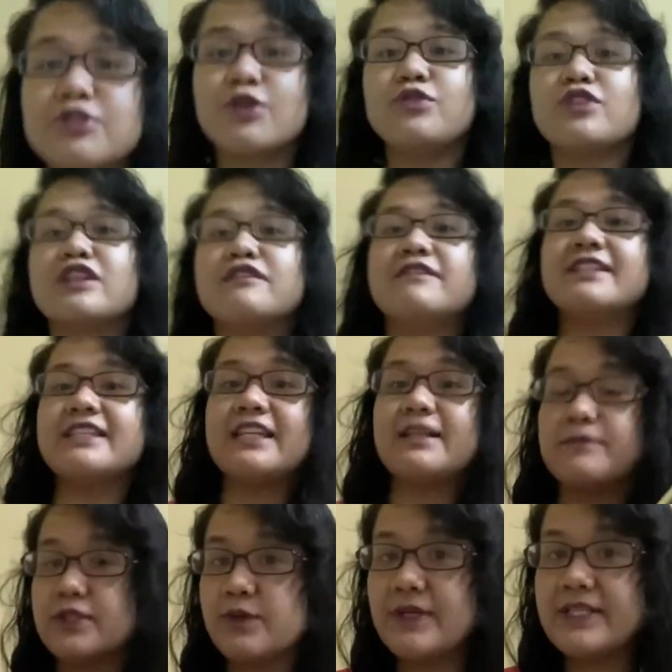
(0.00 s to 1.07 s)
nervous and
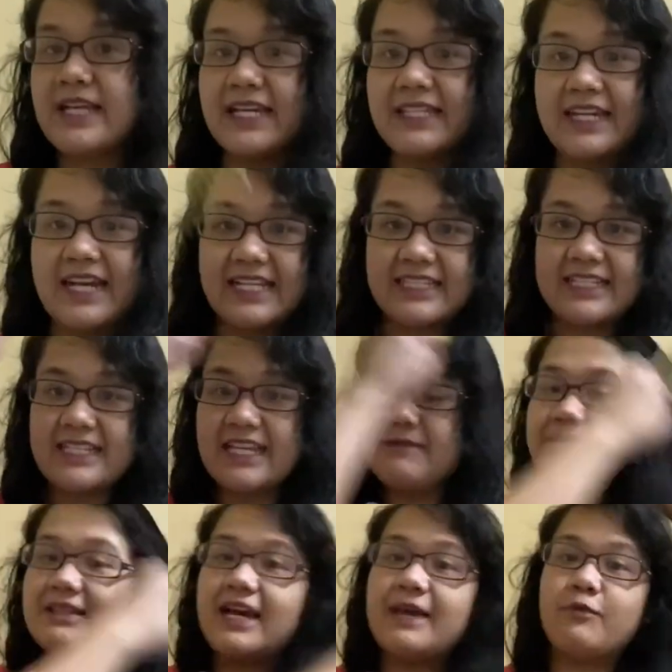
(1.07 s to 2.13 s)
I'm so excited at the same
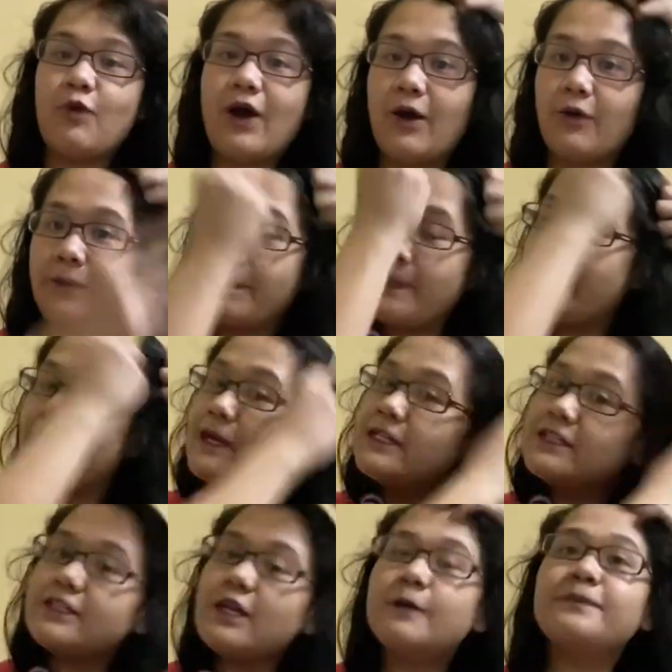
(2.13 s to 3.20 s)
time. Wow.
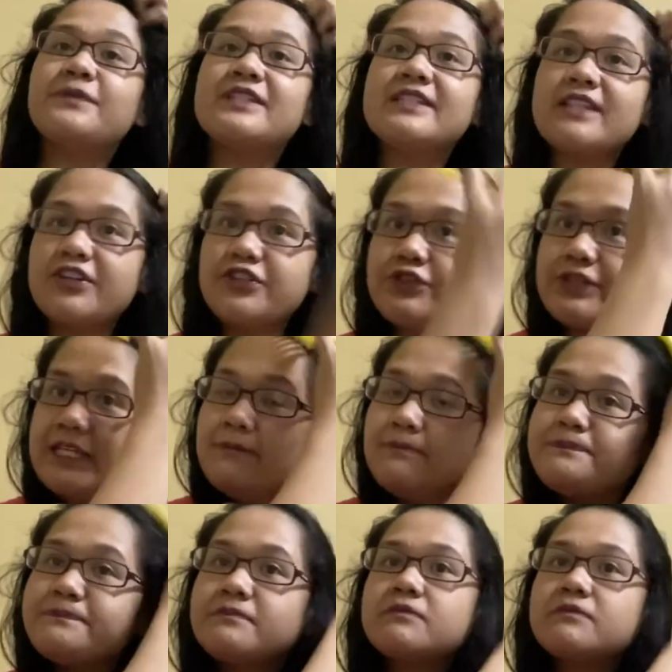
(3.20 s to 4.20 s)
So, this is our dream.